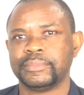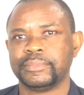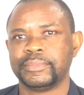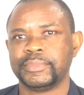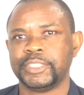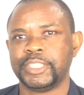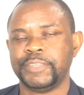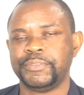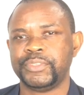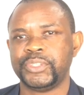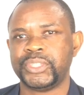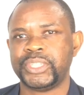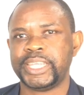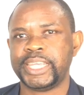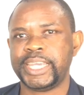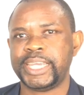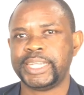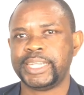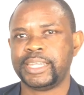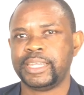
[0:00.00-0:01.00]
If you
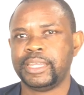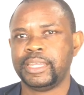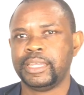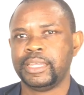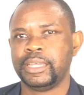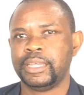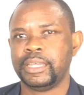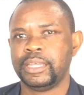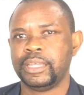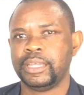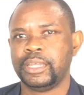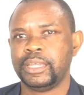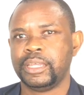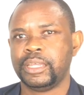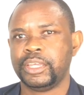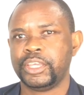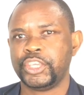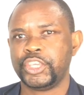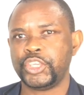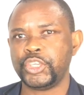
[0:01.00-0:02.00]
said
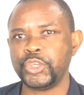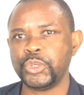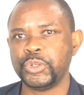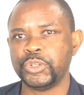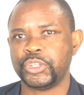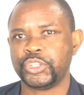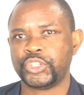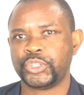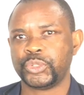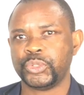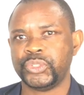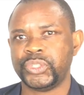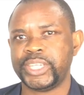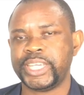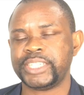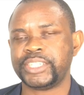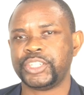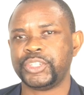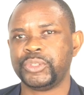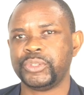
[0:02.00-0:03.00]
une
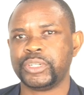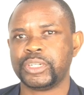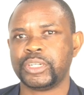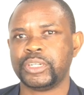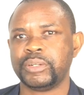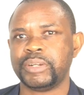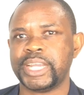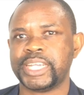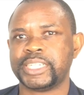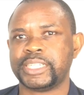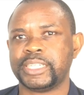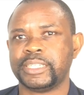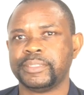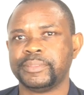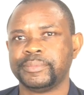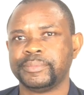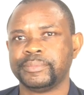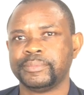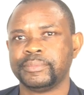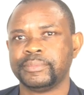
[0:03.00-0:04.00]
chaussette, you're correct.
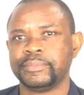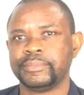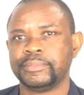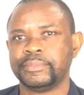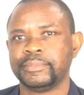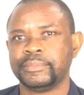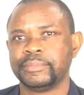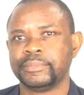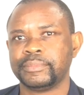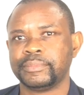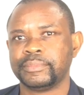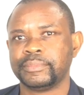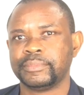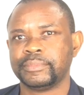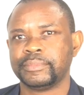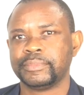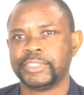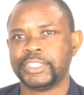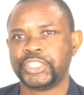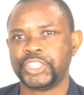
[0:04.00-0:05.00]

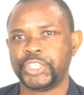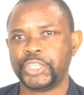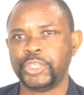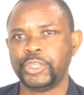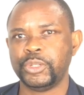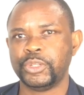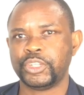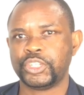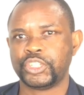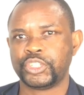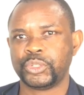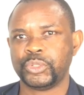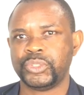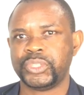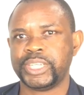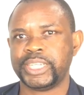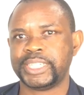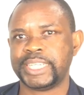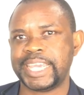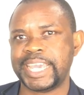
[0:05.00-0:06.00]
It's une
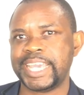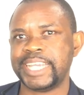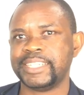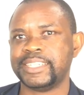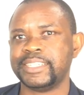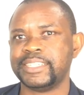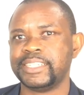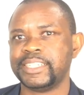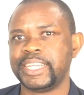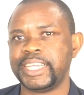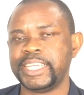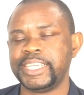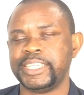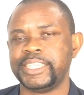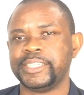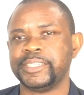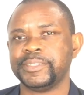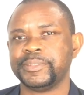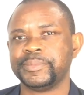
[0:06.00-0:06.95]
chaussette. Ends in an E.